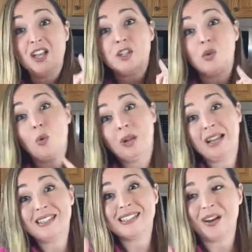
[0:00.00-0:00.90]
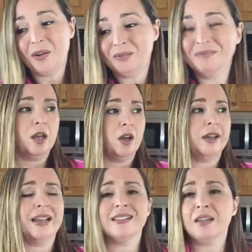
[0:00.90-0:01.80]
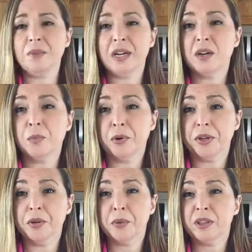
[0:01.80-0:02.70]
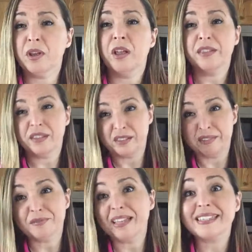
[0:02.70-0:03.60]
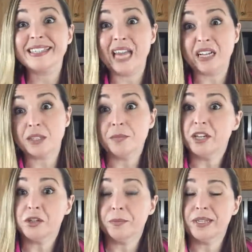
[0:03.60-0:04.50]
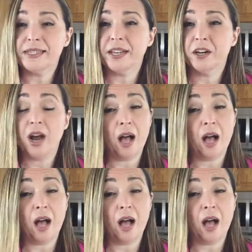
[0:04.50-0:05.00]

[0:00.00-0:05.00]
So let's go. Okay, guys, I'm not gonna bore you with all the exact measurements here.